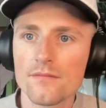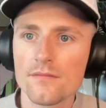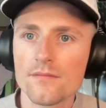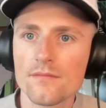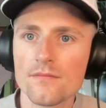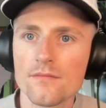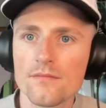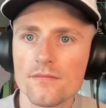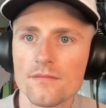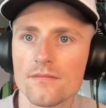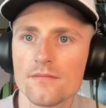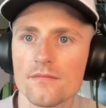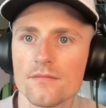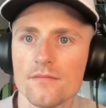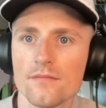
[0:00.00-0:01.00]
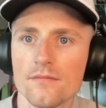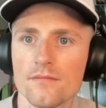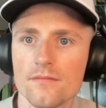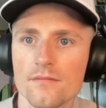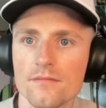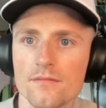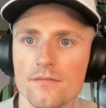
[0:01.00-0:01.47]

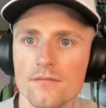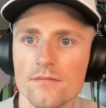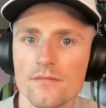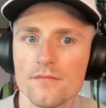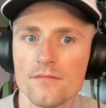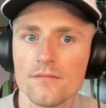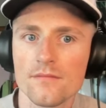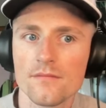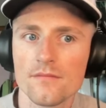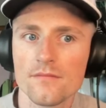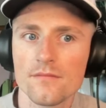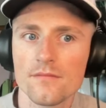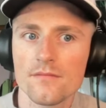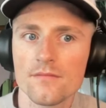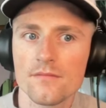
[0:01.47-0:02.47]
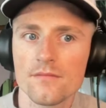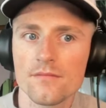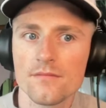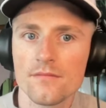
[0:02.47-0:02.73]
This person isn't speaking.